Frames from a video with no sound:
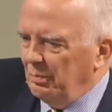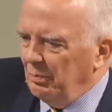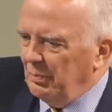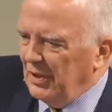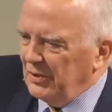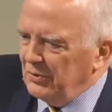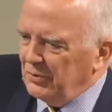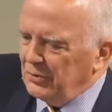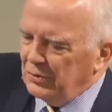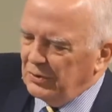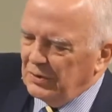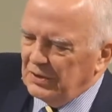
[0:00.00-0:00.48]

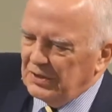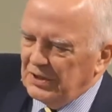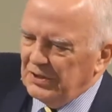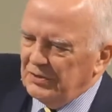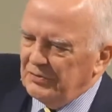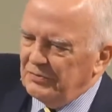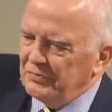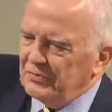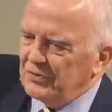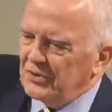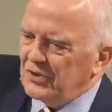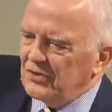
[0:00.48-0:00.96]
but to
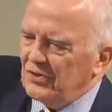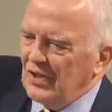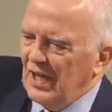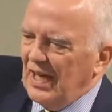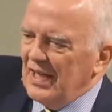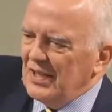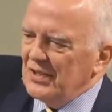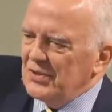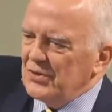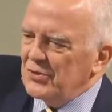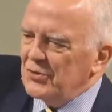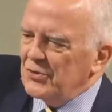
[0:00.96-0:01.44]
live
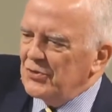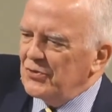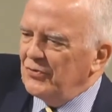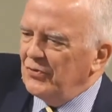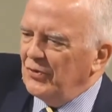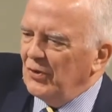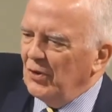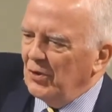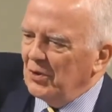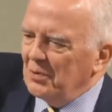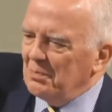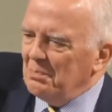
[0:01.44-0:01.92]

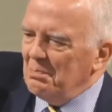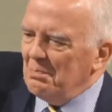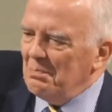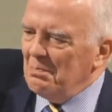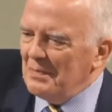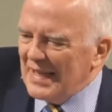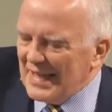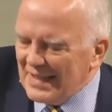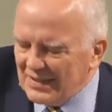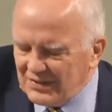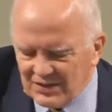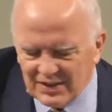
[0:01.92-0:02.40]

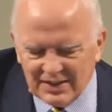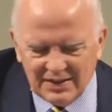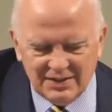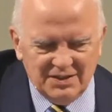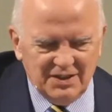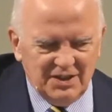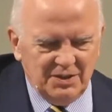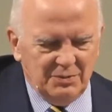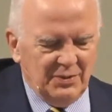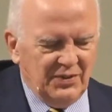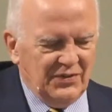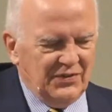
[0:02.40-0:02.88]

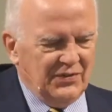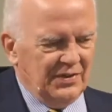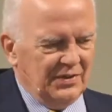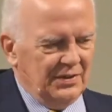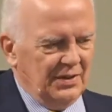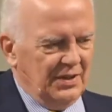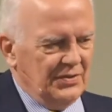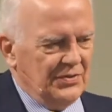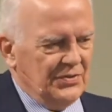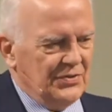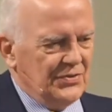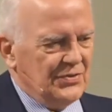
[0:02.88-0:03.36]
transformatingly
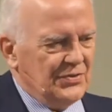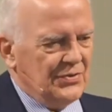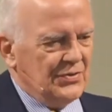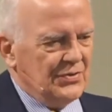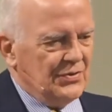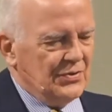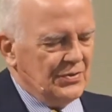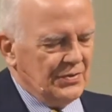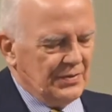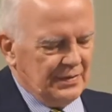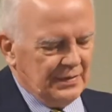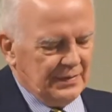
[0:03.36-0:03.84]
within
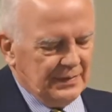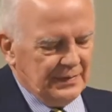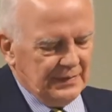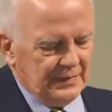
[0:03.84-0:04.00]
us.